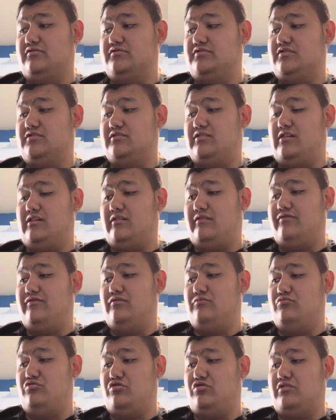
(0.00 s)
Because I got a few
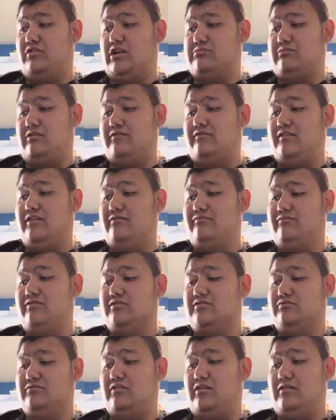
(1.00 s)
more that are my favorites
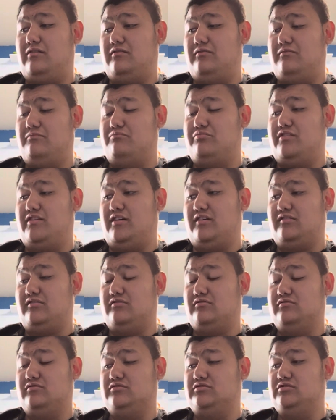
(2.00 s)
on in
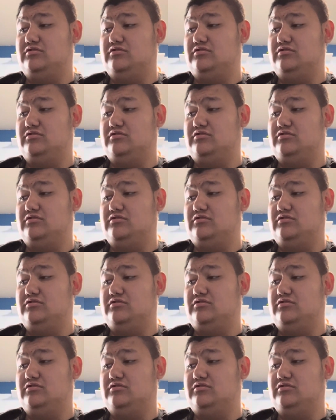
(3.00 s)
protectors.